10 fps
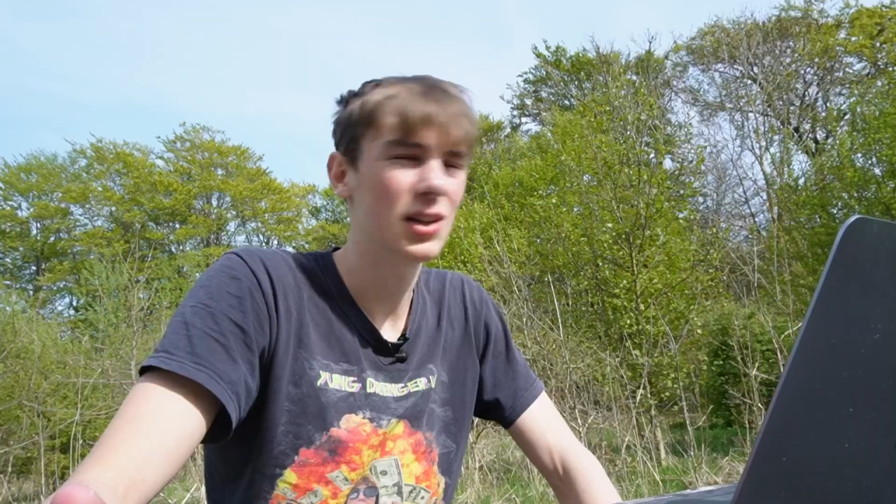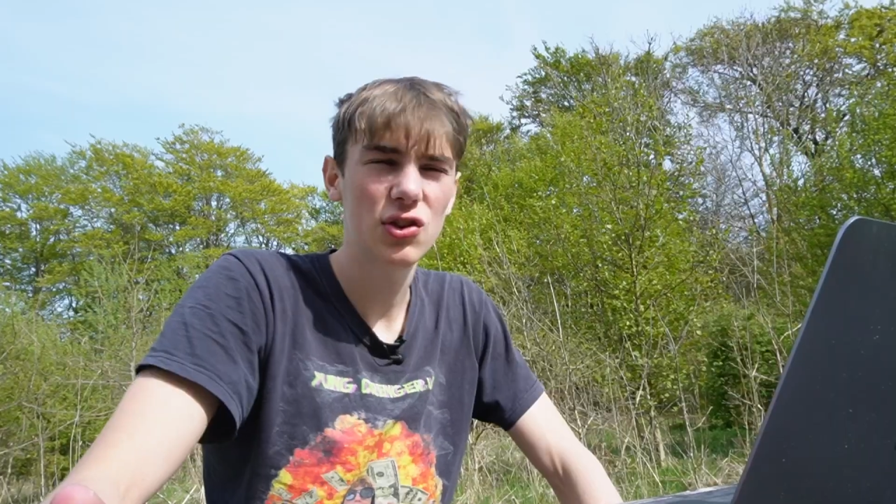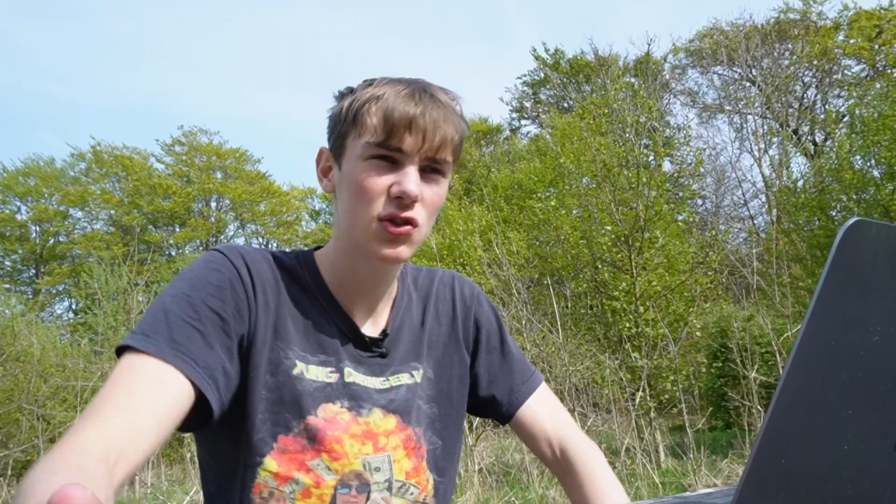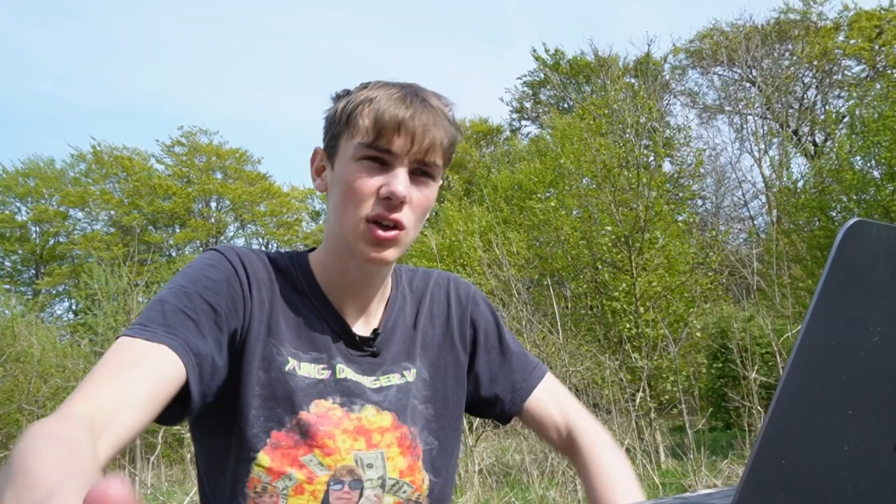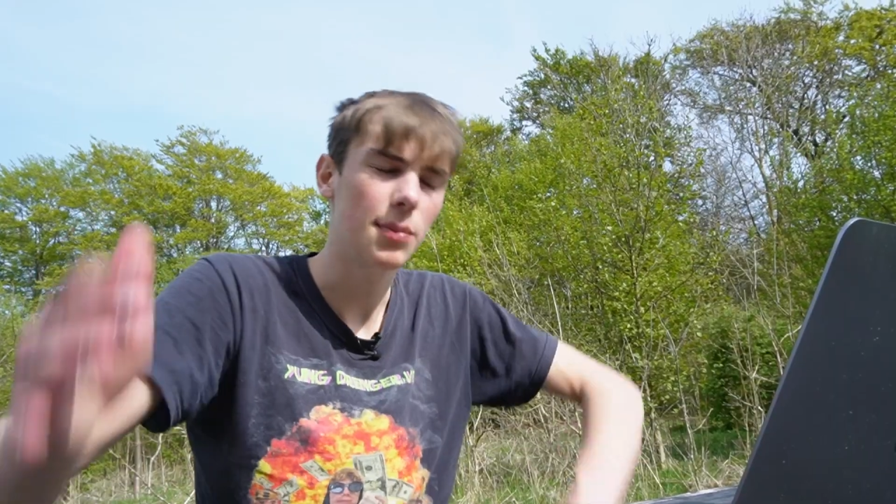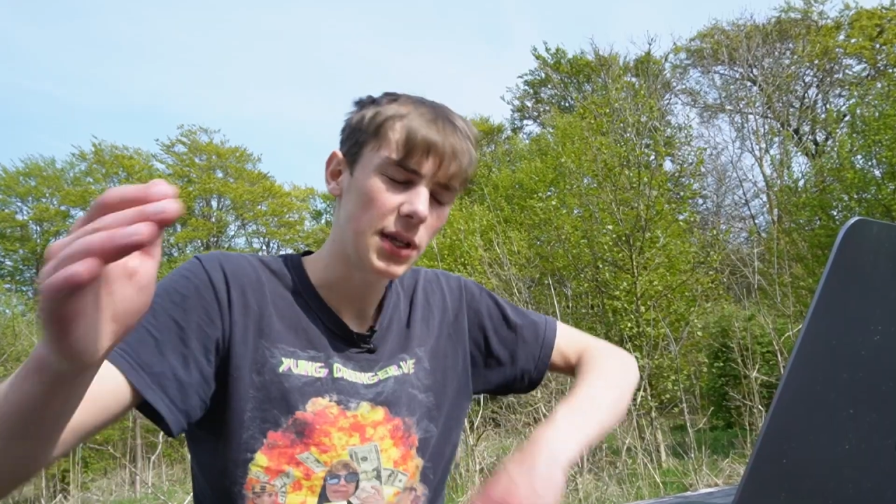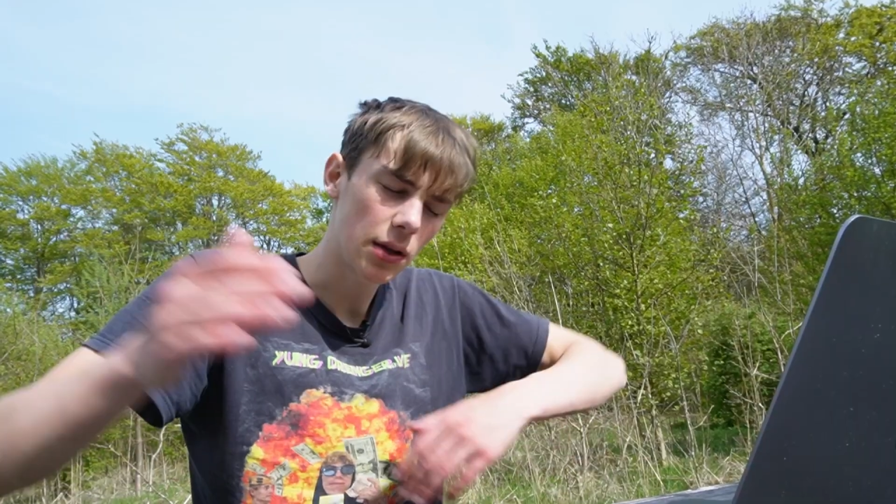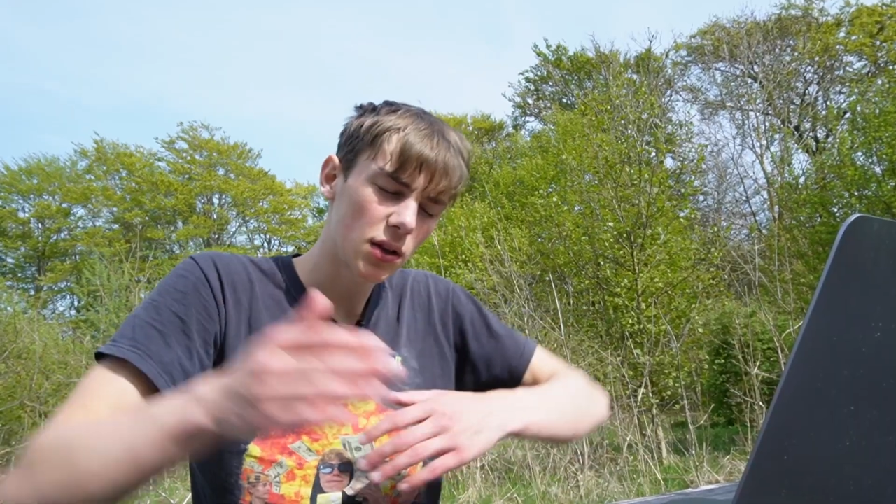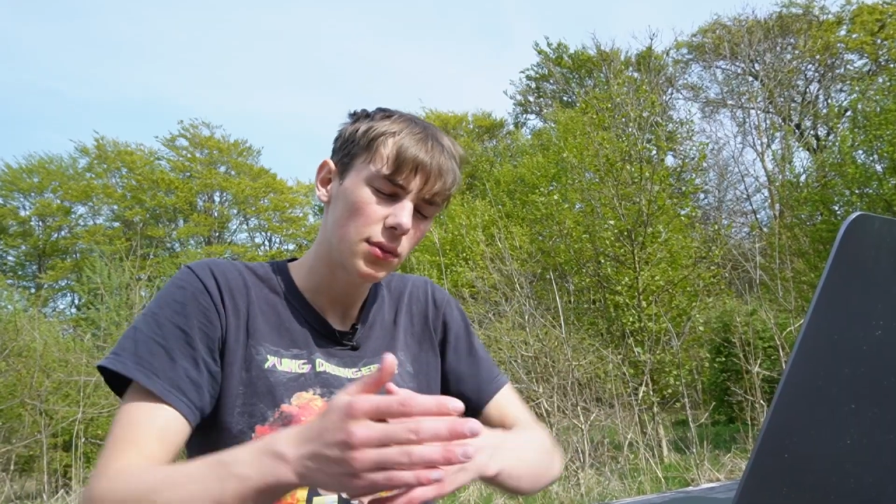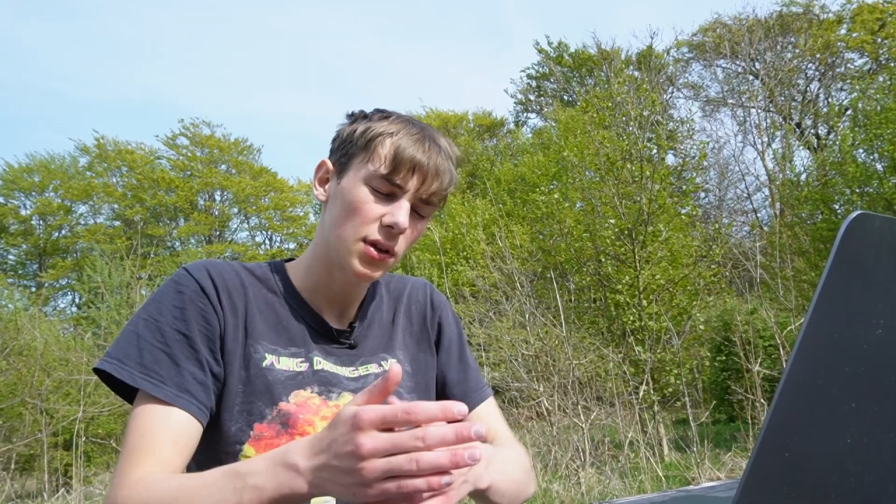it's just gonna be a
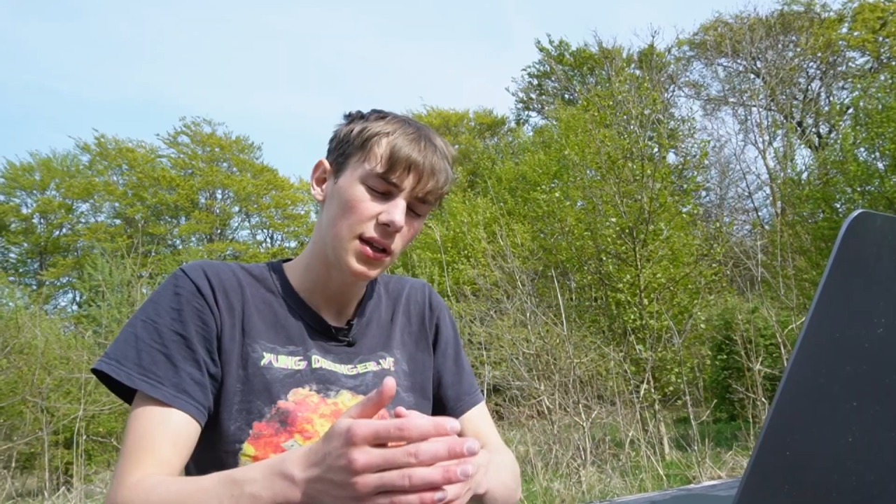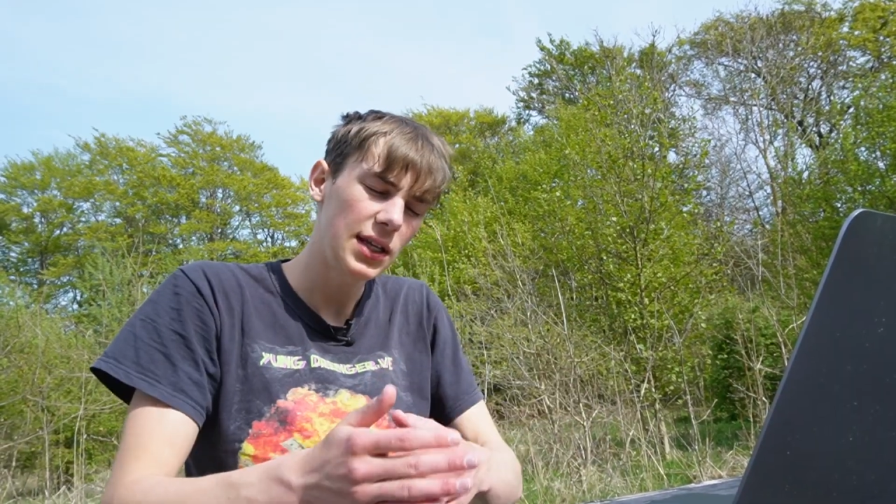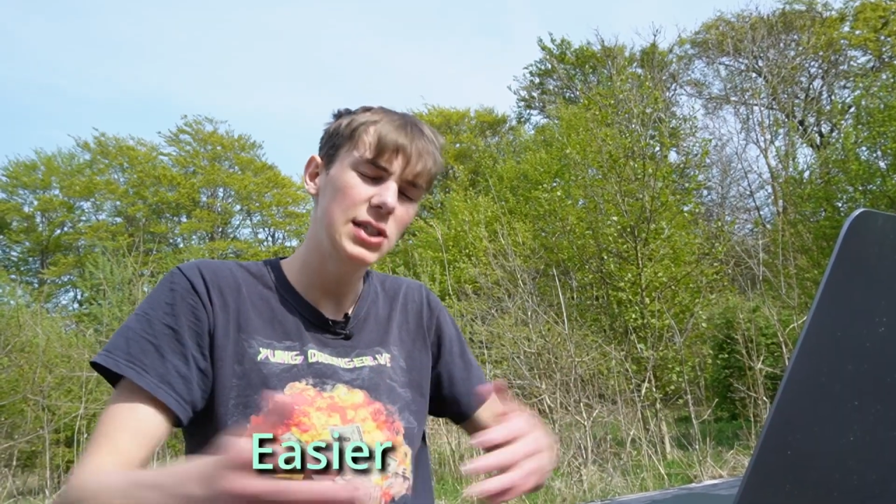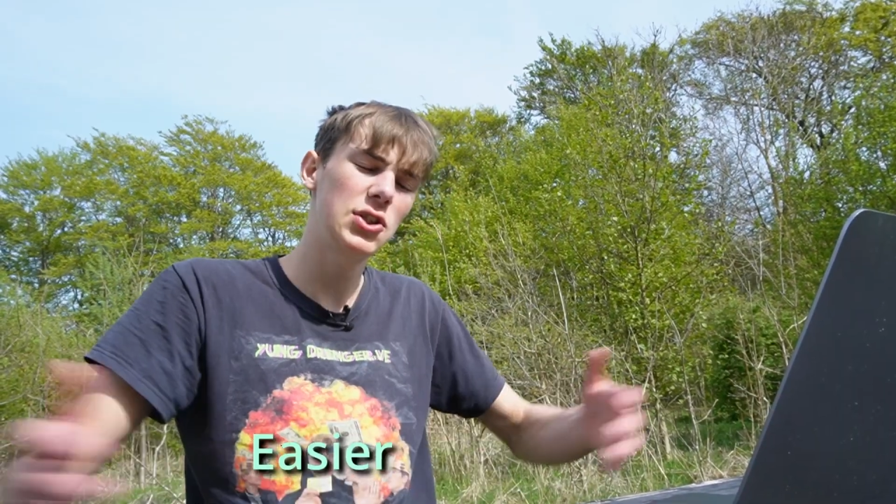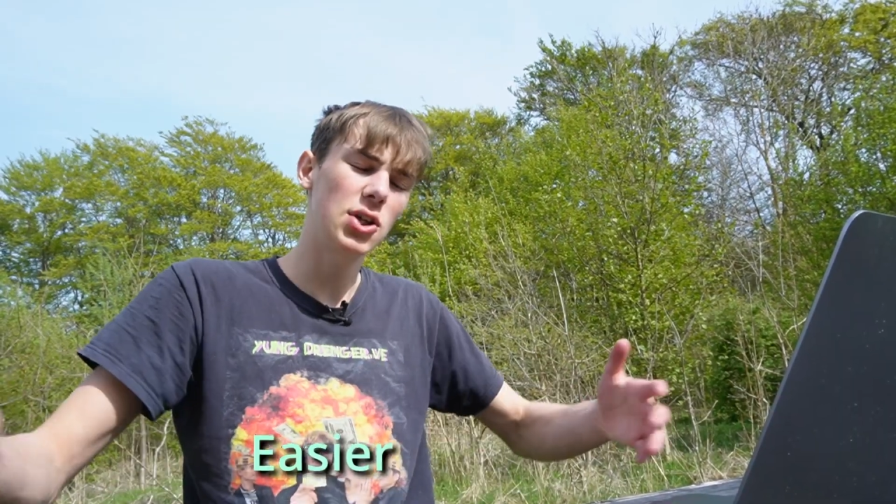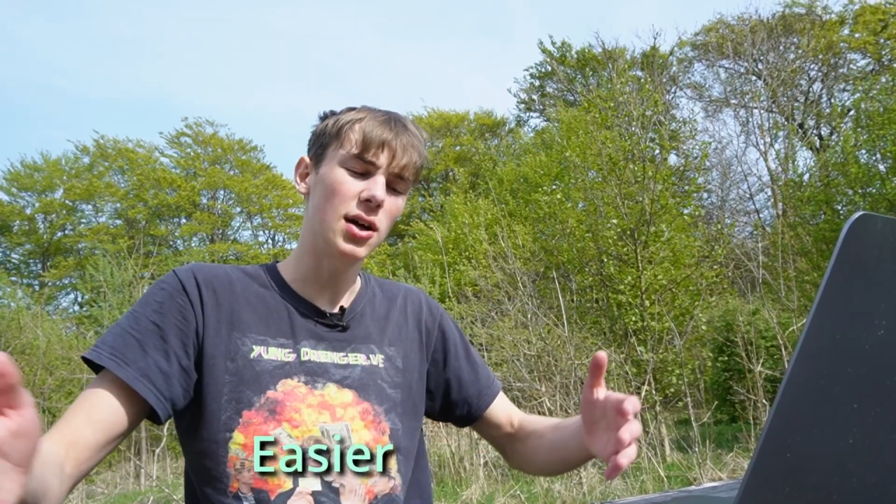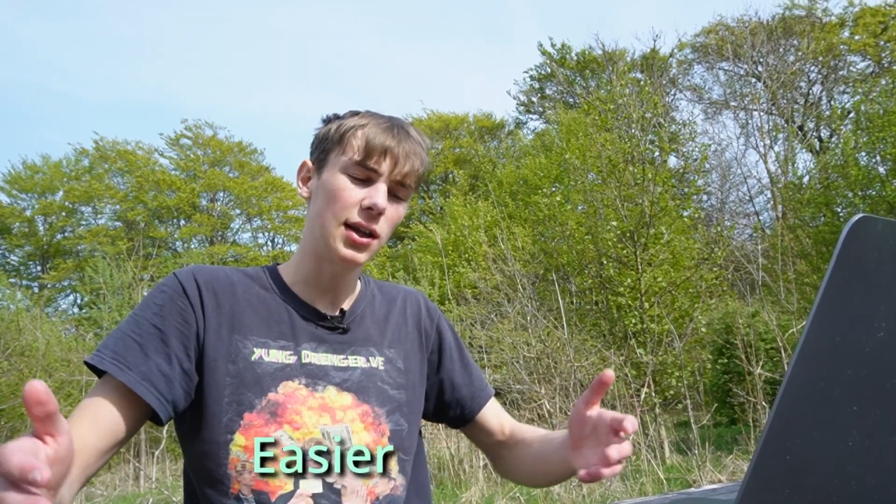lot easier